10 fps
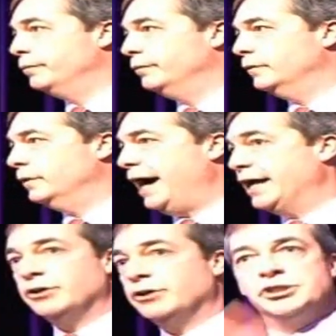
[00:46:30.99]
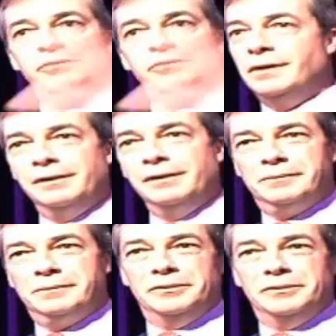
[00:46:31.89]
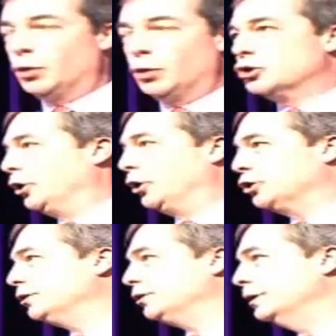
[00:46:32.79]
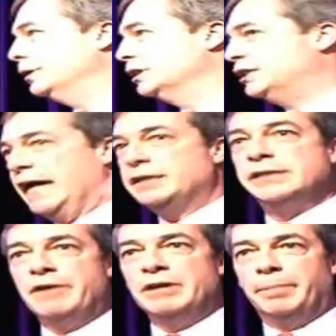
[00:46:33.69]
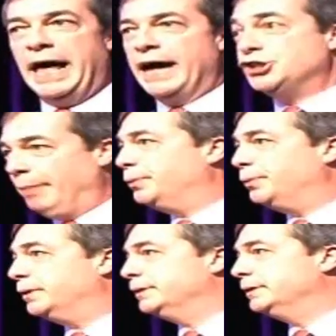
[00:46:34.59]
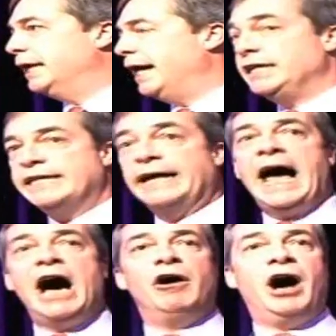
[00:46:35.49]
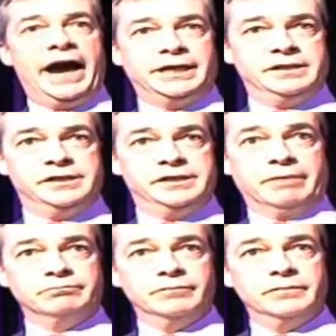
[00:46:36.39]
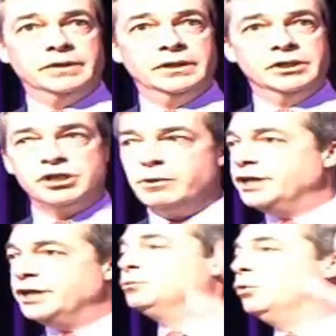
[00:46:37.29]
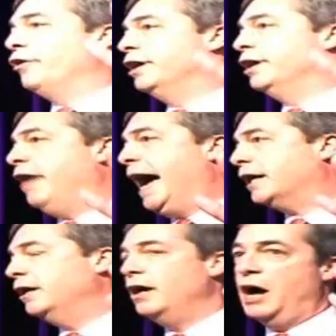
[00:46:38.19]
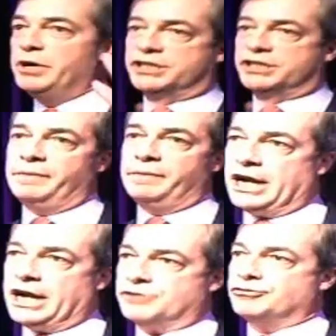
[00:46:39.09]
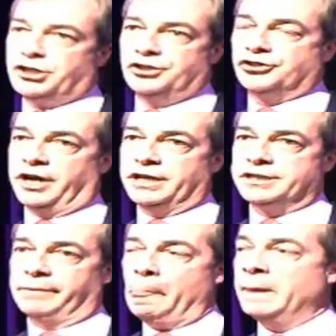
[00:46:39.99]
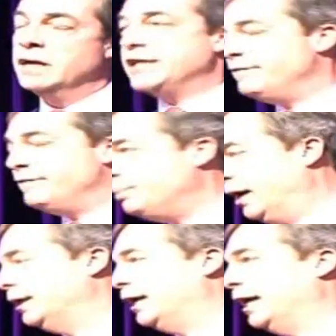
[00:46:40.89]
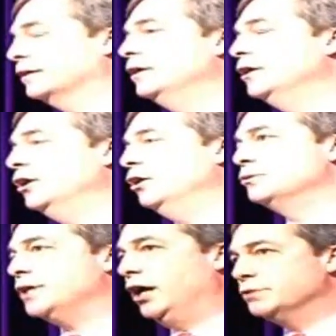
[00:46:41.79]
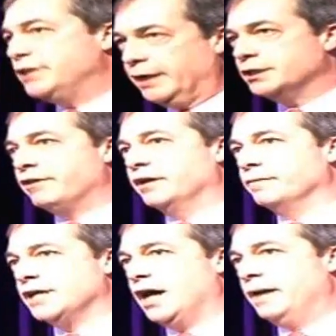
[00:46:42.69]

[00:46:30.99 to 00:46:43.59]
And of course, George Bush said to Tony Blair, jump, and he said, how high, didn't he? So we went to war in Iraq and we signed this extradition treaty. David Blunkett, who was the Home Secretary at the time,